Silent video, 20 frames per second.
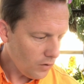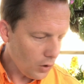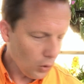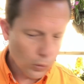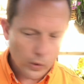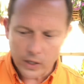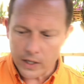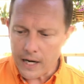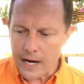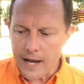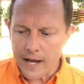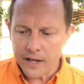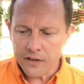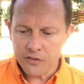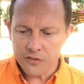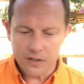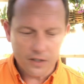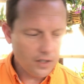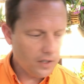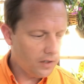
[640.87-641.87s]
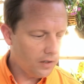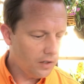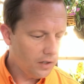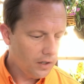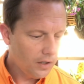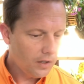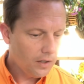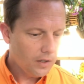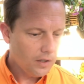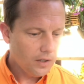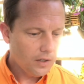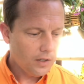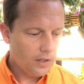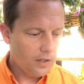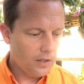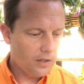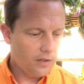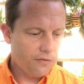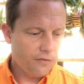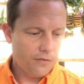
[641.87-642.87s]
Whereas
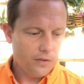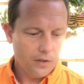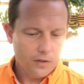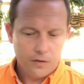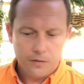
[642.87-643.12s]
if